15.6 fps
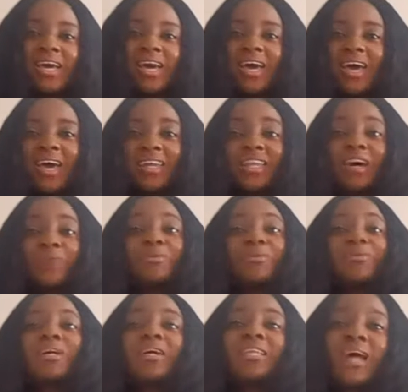And I'll be
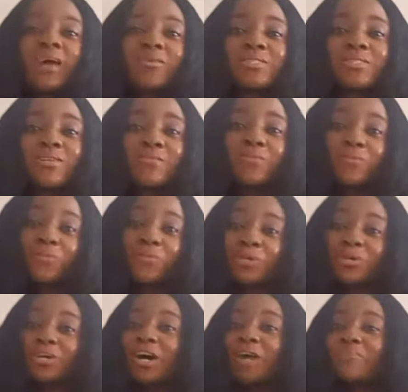looking out for
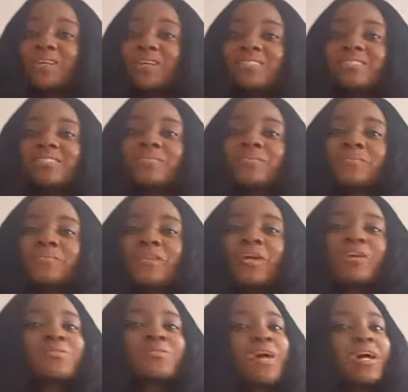your comment
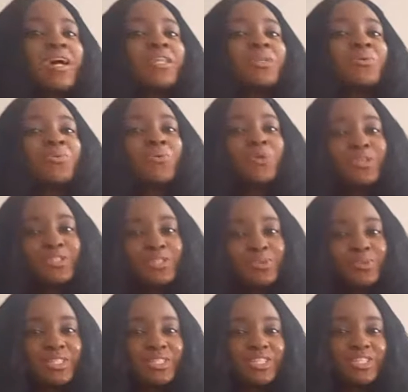so I can award you
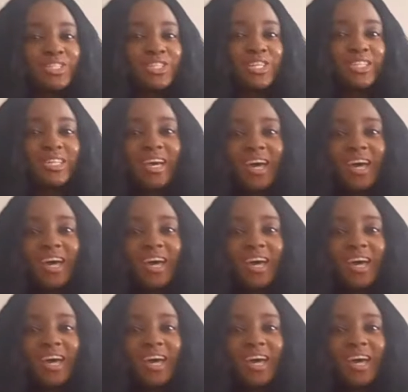a t-shirt.